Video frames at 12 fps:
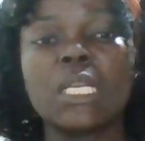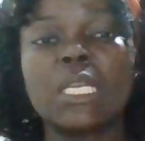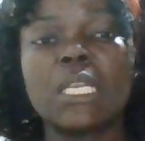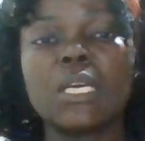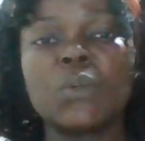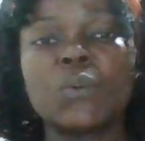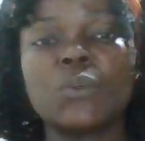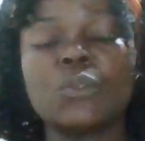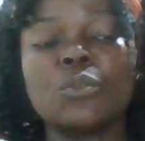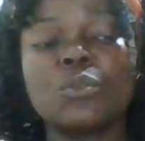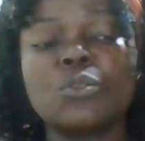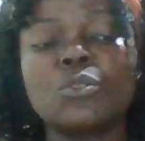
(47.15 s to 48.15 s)
Now,
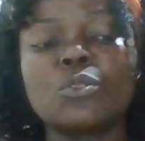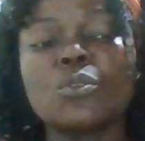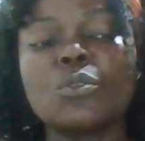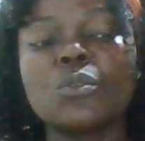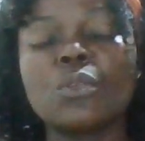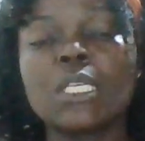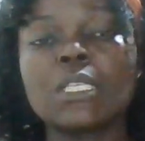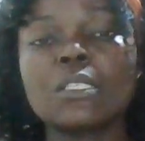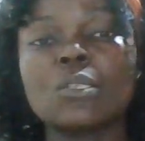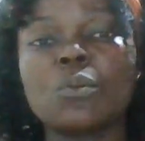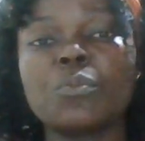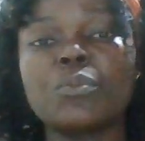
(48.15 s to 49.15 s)
do you know that
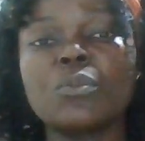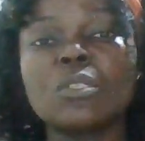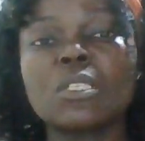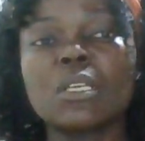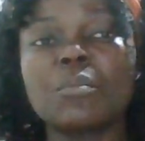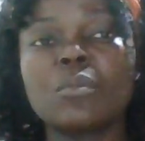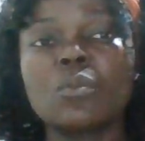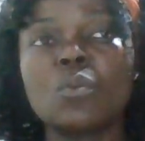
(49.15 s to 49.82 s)
computer